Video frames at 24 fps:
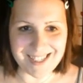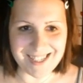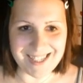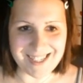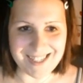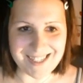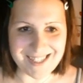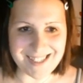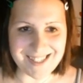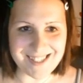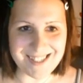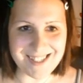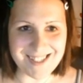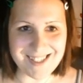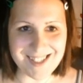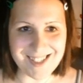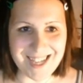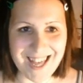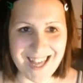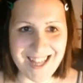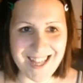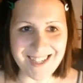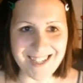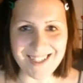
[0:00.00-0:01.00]
It's
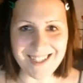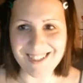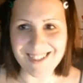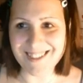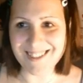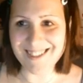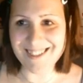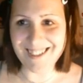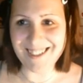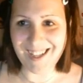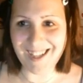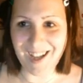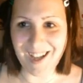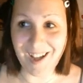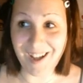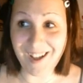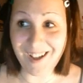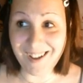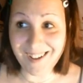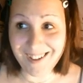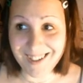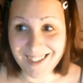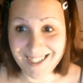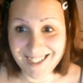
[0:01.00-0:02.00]
Jen.
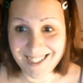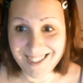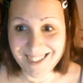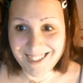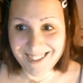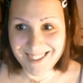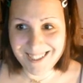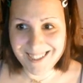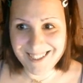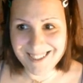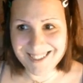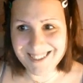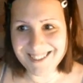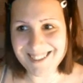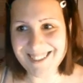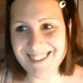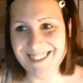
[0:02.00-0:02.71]
Hi.